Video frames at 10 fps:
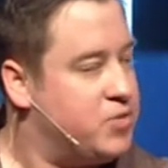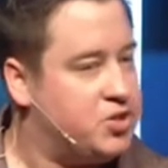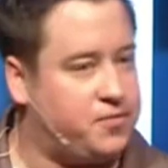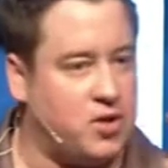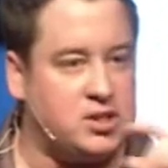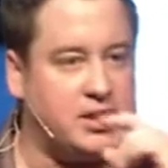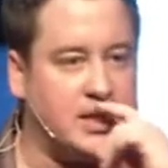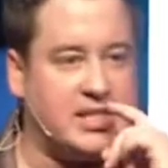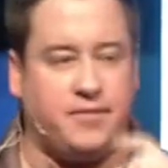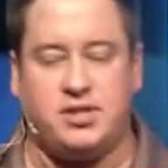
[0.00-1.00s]
So first he
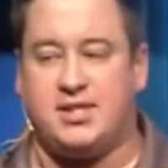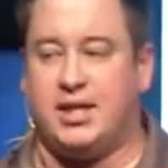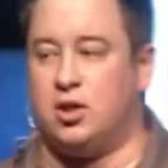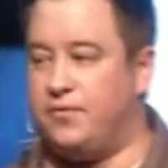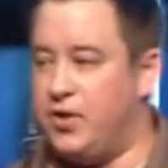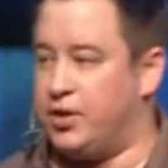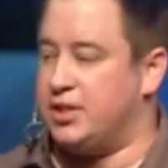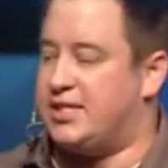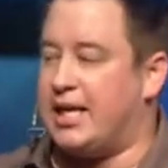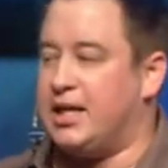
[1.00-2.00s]
says, have a singular
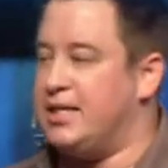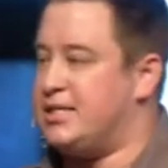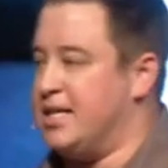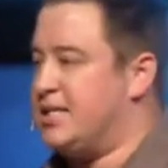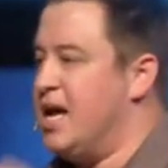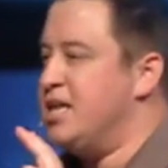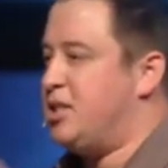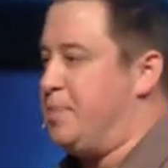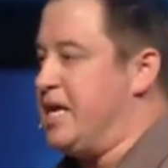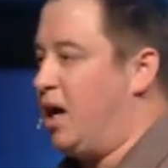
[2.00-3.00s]
focus. Secondly, he says,
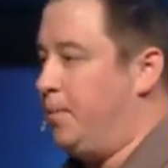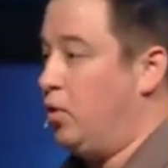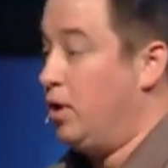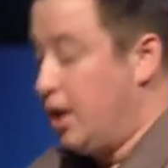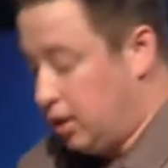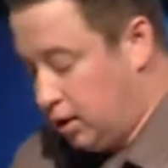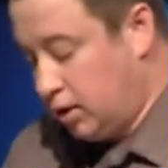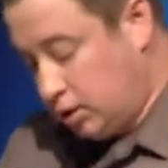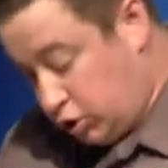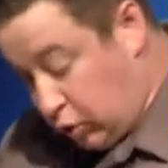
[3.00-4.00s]
to be humble.
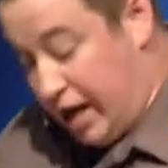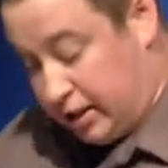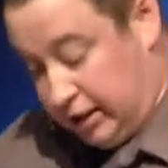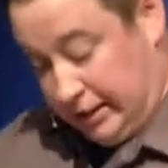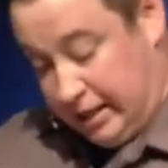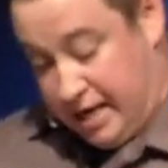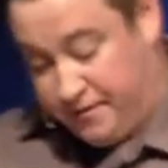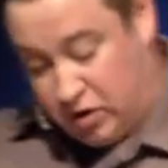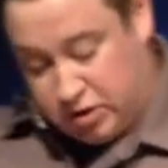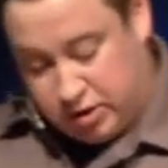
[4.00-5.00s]
Directly in verse